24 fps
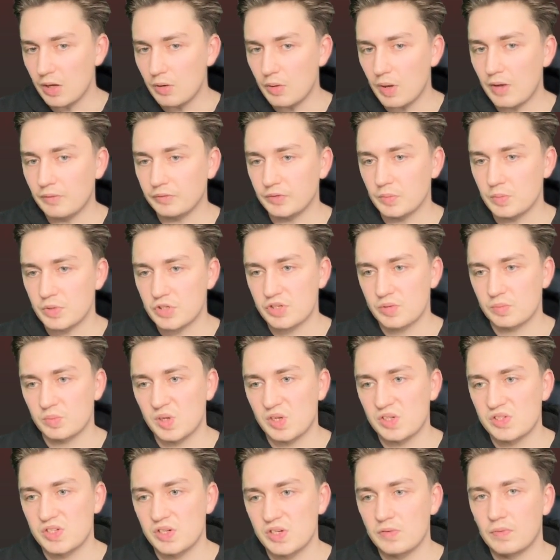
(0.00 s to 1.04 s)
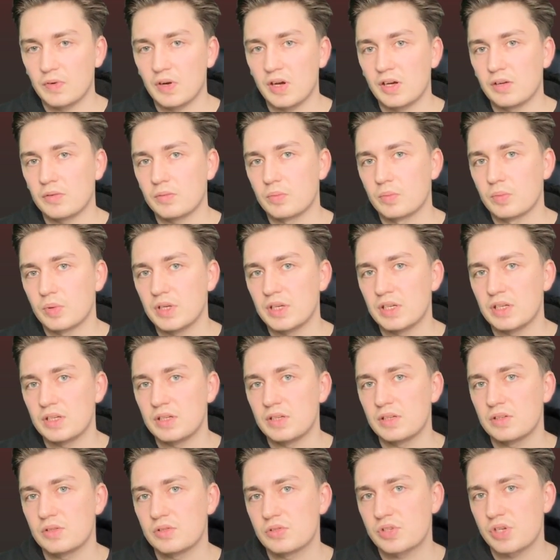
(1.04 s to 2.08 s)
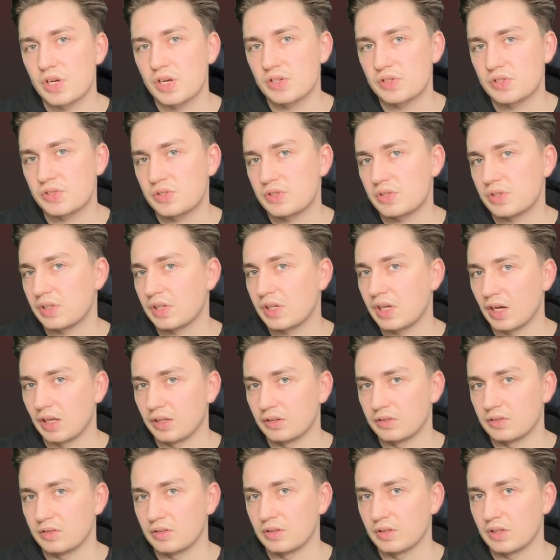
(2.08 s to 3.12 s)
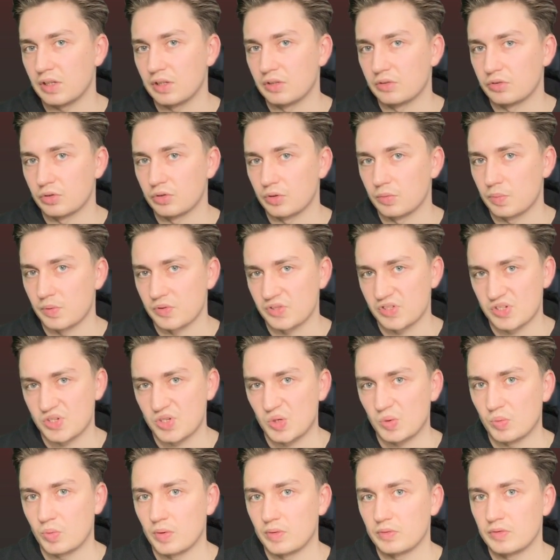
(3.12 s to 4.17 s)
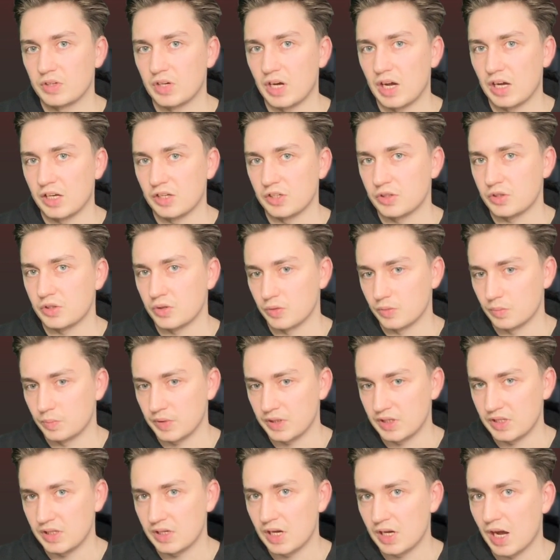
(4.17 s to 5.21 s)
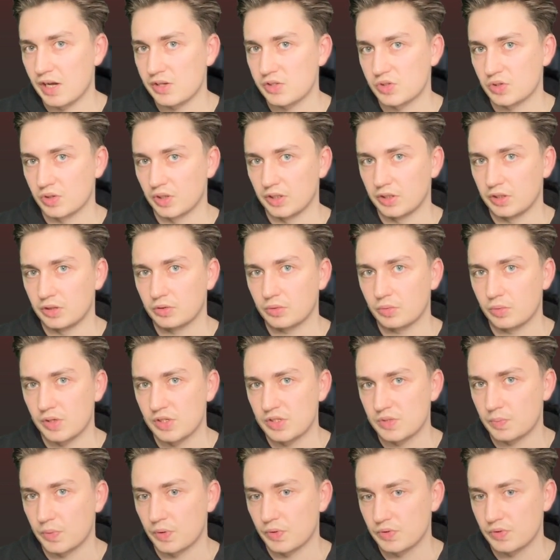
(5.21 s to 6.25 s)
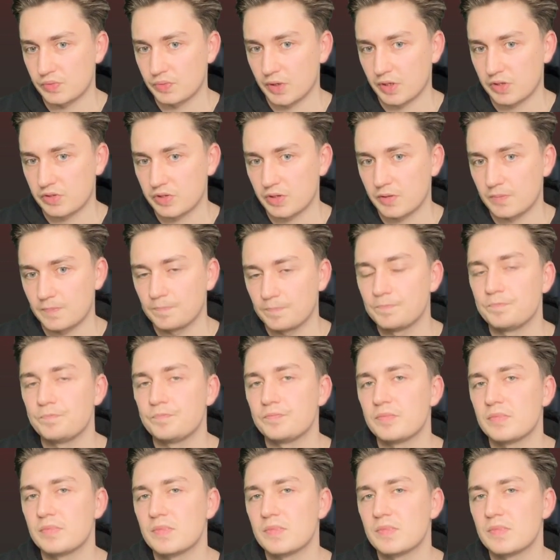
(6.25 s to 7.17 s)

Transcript: Now after bishop takes c5, we just get into a position with the IQP, isolated queen's pawn structure.